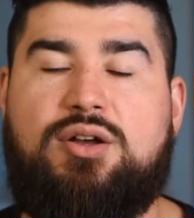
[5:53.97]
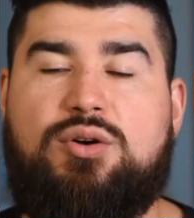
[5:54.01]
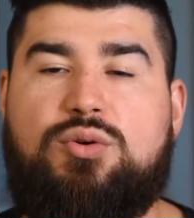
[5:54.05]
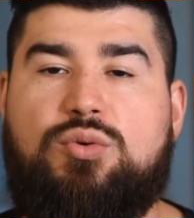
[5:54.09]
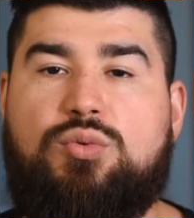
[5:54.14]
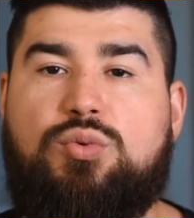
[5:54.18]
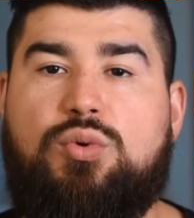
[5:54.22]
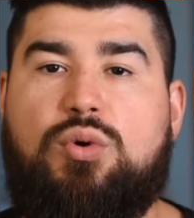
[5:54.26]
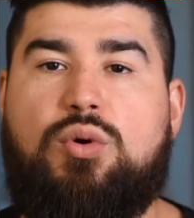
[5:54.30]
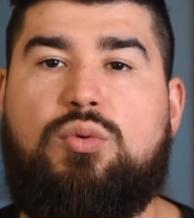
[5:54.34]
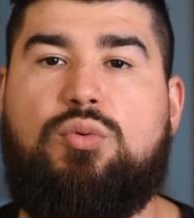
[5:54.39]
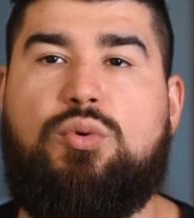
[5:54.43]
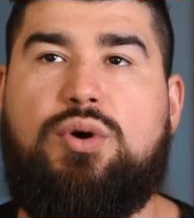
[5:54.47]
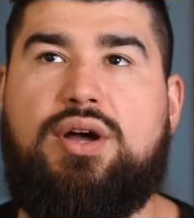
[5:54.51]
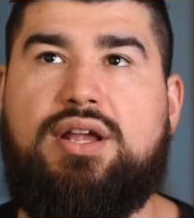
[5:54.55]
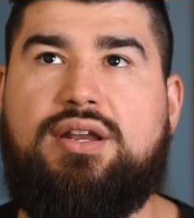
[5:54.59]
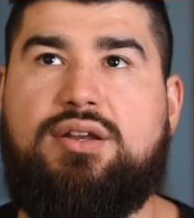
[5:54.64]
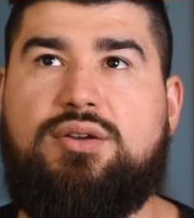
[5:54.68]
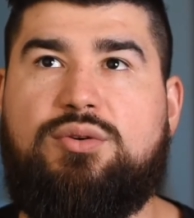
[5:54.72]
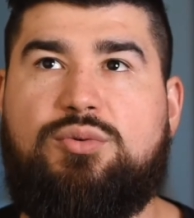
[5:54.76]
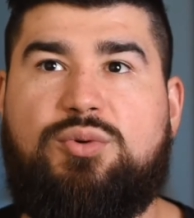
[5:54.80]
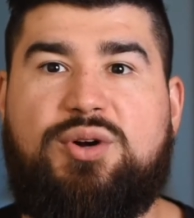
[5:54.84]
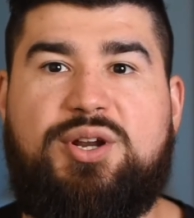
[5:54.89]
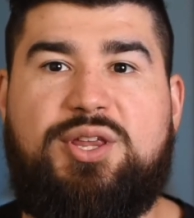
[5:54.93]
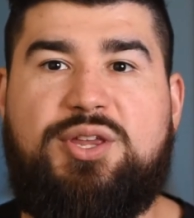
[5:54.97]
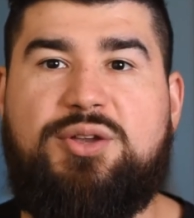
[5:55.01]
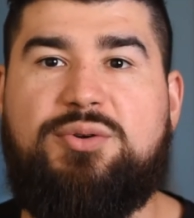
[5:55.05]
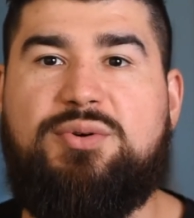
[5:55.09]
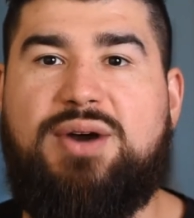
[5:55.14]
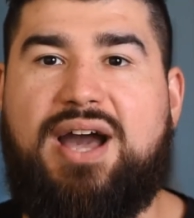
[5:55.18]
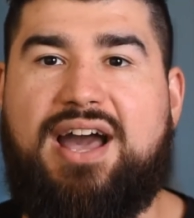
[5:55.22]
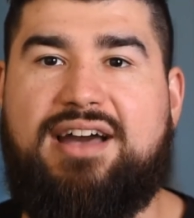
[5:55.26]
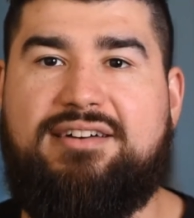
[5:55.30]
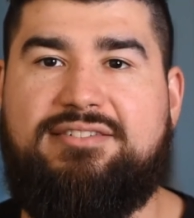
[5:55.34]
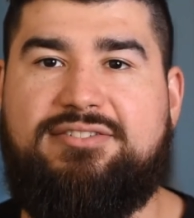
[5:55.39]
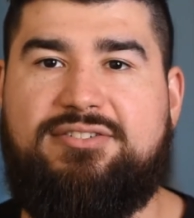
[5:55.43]
What do you
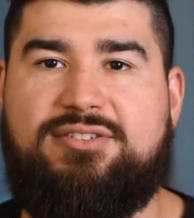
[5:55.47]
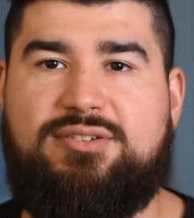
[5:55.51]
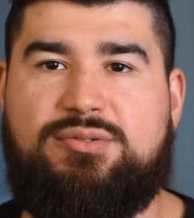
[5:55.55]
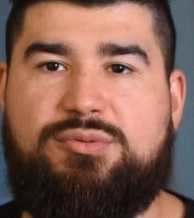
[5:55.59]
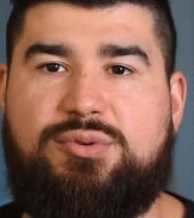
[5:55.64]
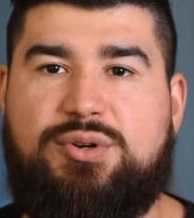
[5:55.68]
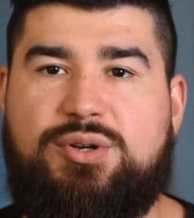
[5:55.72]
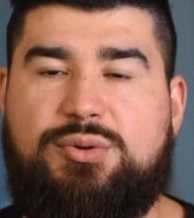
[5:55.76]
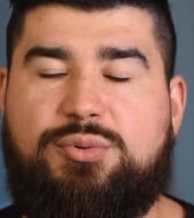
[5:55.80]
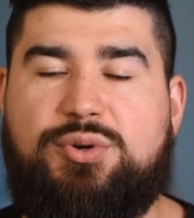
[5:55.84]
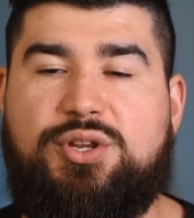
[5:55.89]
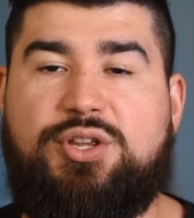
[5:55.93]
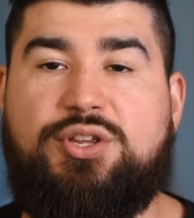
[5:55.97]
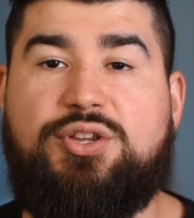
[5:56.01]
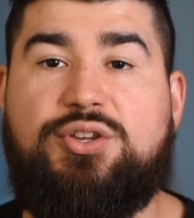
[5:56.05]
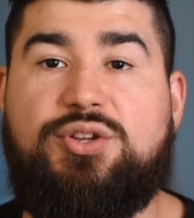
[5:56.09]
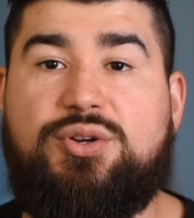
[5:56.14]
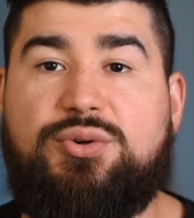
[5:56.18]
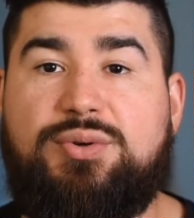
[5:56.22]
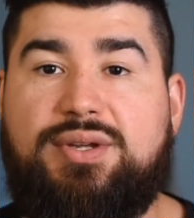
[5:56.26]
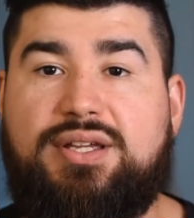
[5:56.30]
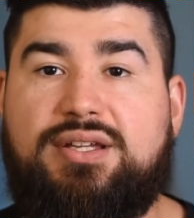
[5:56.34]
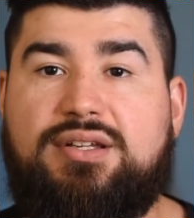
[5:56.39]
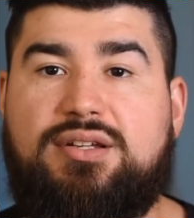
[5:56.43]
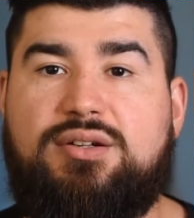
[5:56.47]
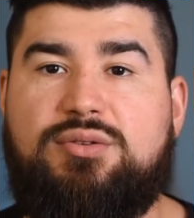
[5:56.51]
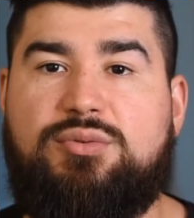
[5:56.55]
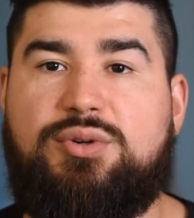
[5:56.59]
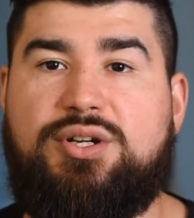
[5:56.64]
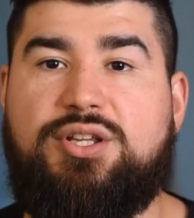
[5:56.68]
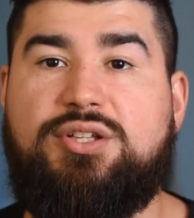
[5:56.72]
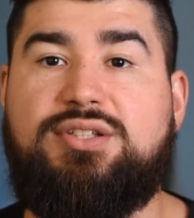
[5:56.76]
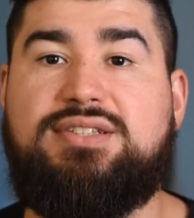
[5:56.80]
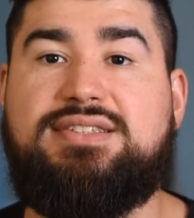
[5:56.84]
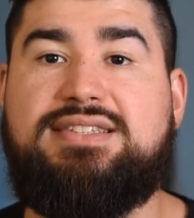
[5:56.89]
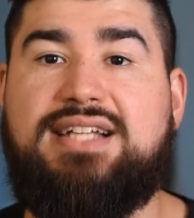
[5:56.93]
have? What are you doing?
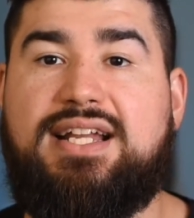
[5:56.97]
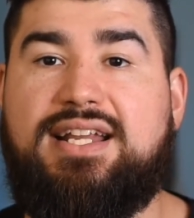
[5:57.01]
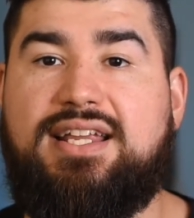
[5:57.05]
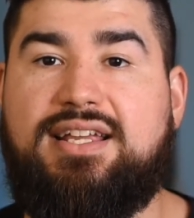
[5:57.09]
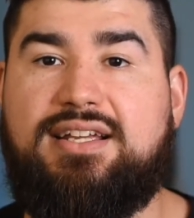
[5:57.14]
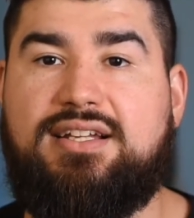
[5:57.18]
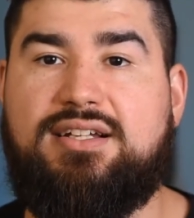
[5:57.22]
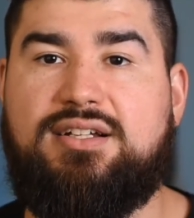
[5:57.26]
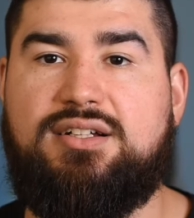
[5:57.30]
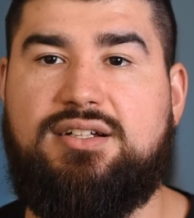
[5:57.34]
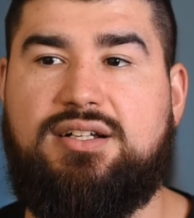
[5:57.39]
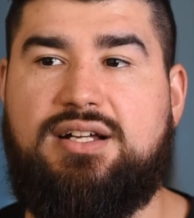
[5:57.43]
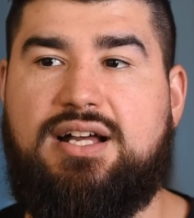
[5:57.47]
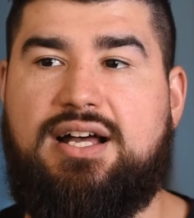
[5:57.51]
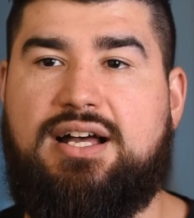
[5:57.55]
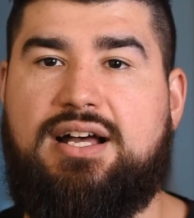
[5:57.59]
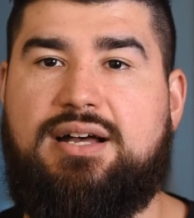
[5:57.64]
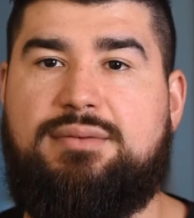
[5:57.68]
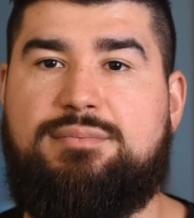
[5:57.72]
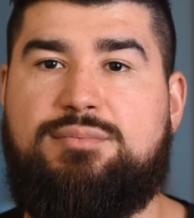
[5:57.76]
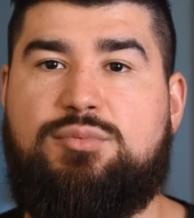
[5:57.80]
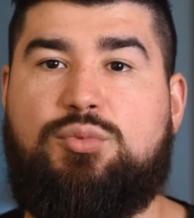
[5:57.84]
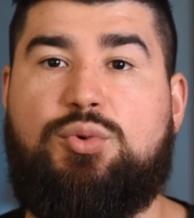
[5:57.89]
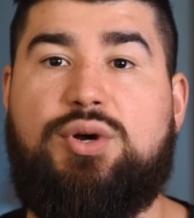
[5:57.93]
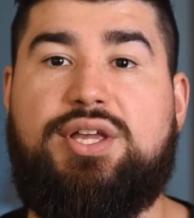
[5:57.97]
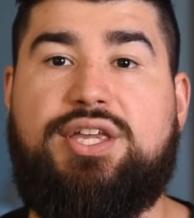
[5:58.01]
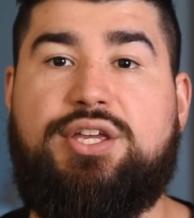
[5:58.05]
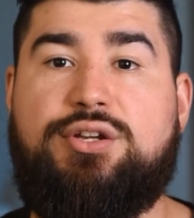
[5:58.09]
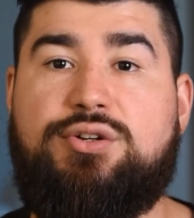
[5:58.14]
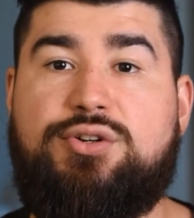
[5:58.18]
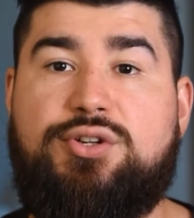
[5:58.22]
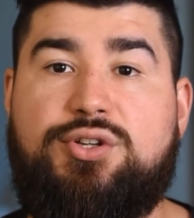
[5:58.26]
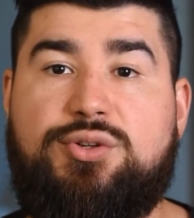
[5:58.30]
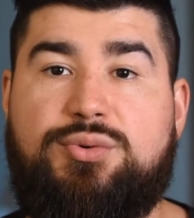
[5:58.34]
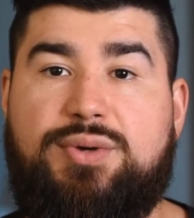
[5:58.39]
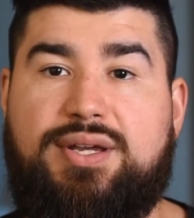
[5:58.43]
What are you studying? What
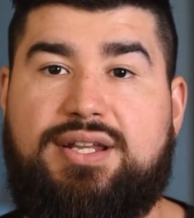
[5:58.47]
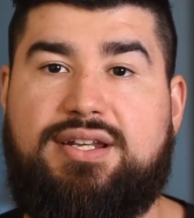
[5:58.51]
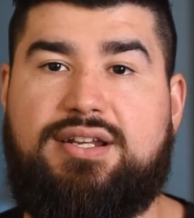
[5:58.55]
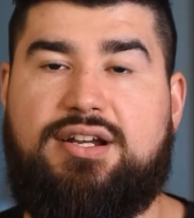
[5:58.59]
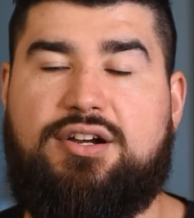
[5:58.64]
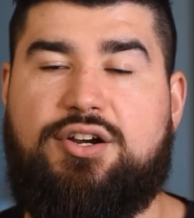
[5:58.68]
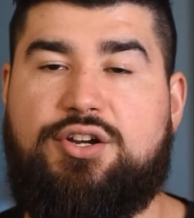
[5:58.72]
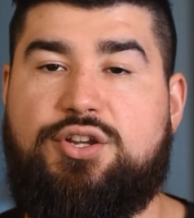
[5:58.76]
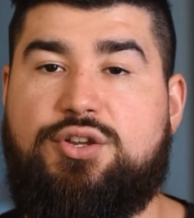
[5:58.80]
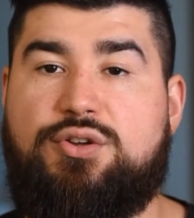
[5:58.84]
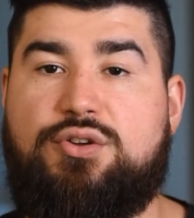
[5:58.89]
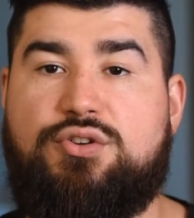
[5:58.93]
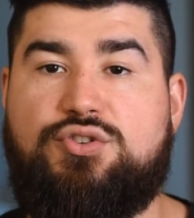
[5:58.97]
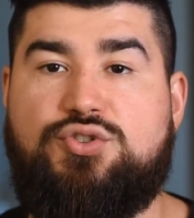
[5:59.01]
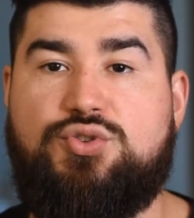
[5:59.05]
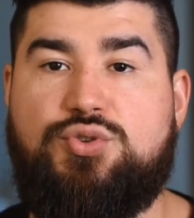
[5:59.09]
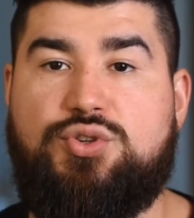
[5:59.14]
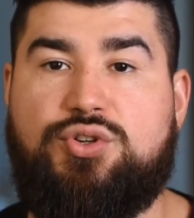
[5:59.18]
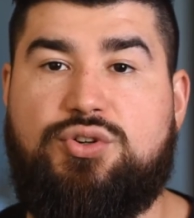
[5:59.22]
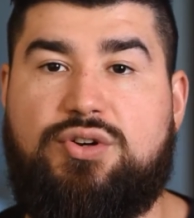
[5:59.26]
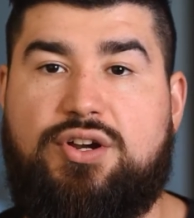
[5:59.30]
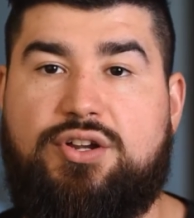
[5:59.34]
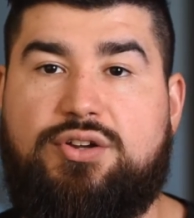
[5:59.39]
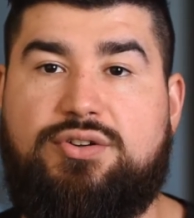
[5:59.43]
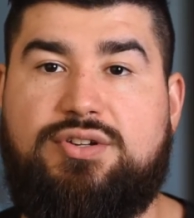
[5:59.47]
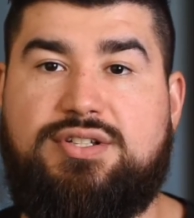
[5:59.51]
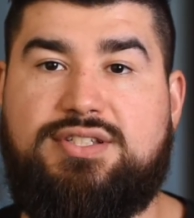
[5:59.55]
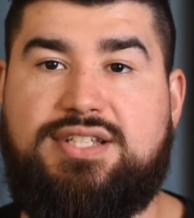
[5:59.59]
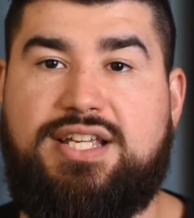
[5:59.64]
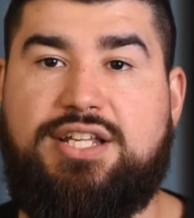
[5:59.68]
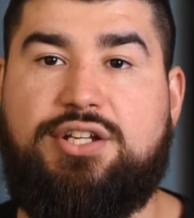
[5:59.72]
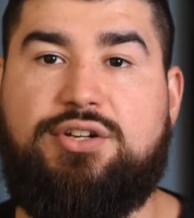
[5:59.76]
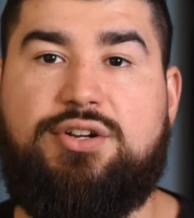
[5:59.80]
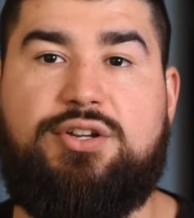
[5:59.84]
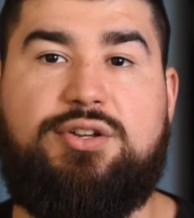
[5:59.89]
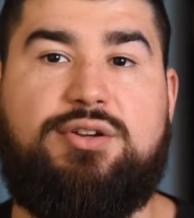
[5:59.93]
year are you in? Are you a junior? Are you a
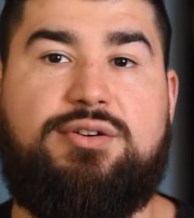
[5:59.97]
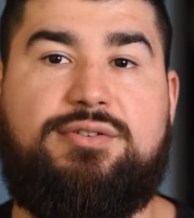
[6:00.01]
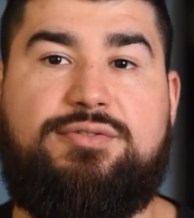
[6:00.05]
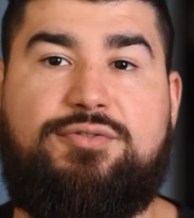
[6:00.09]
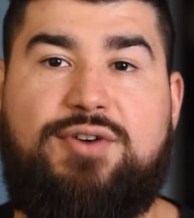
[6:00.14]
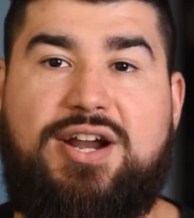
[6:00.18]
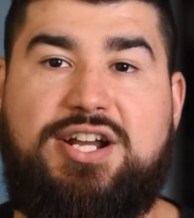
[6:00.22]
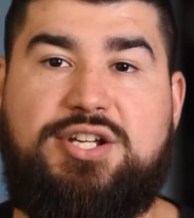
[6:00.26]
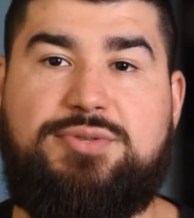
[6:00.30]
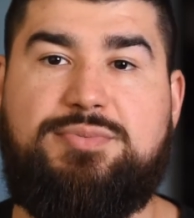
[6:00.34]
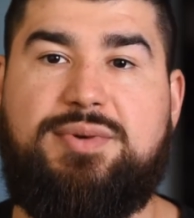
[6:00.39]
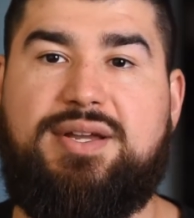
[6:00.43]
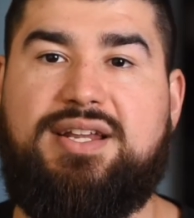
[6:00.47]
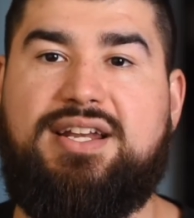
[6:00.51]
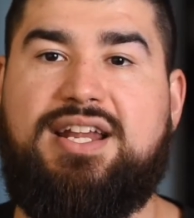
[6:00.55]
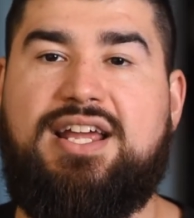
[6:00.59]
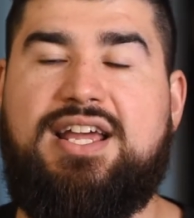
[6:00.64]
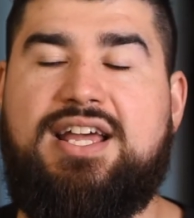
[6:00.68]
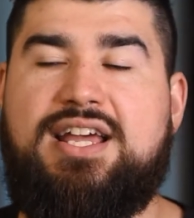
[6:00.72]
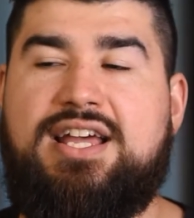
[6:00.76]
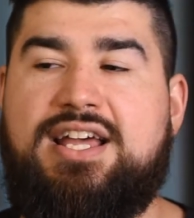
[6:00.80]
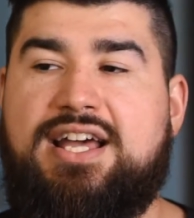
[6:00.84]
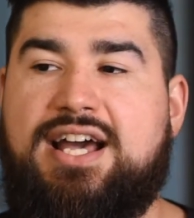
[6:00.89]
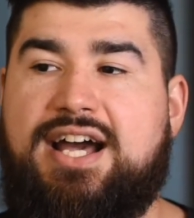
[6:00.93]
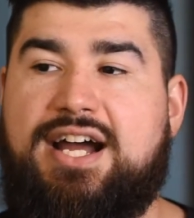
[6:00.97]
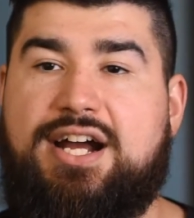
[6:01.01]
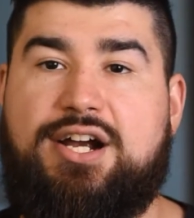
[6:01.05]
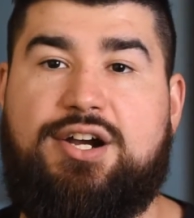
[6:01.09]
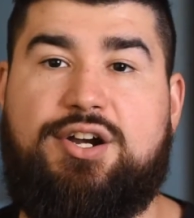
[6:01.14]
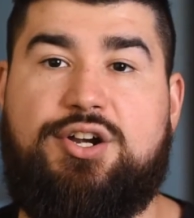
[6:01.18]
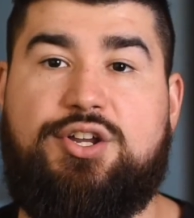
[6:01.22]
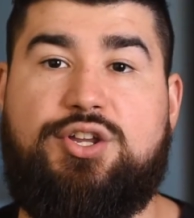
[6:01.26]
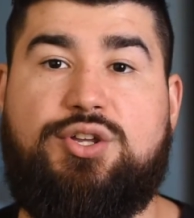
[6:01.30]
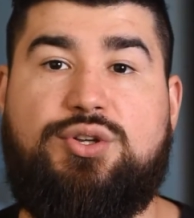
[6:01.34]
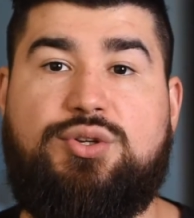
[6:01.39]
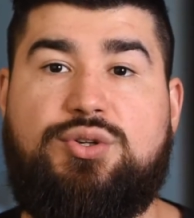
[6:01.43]
senior? You're a freshman?
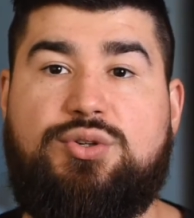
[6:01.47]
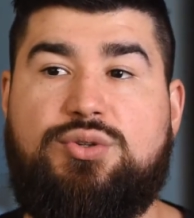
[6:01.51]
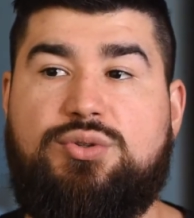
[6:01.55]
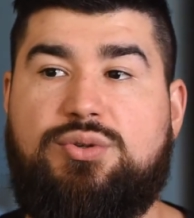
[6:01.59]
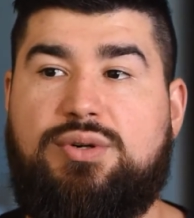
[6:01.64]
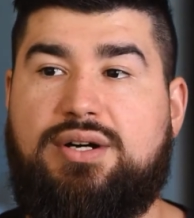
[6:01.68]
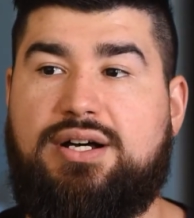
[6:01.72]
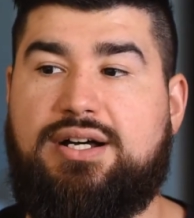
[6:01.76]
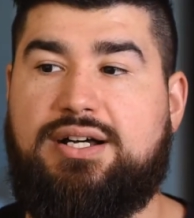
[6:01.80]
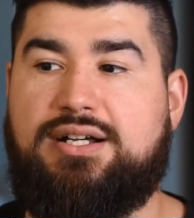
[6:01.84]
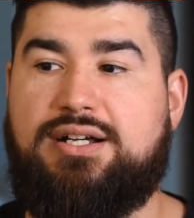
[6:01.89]
Are you,